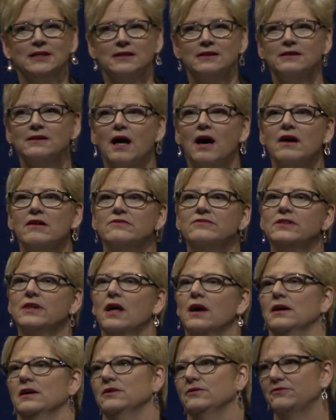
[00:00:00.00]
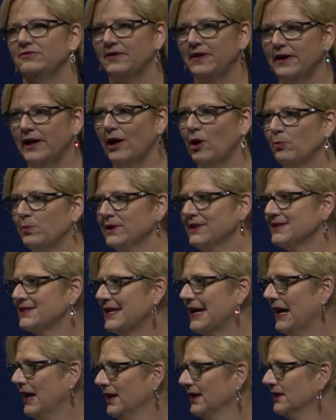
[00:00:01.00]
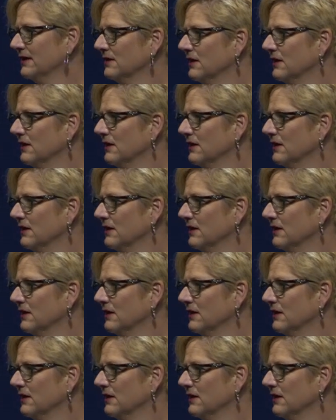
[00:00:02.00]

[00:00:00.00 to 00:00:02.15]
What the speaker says: Love helping talent,